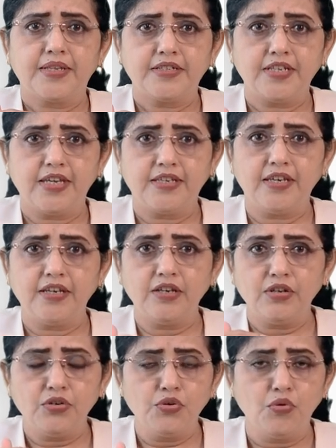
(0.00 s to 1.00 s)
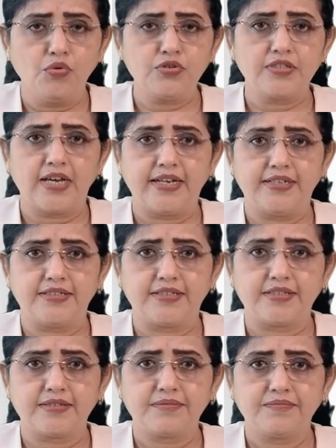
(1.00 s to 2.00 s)
taking no
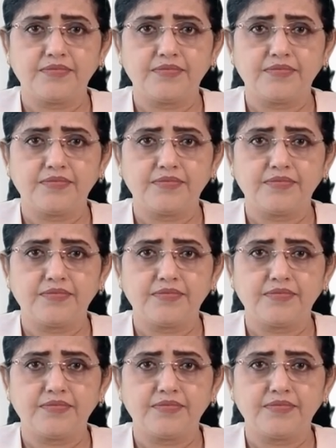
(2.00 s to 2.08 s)
sides,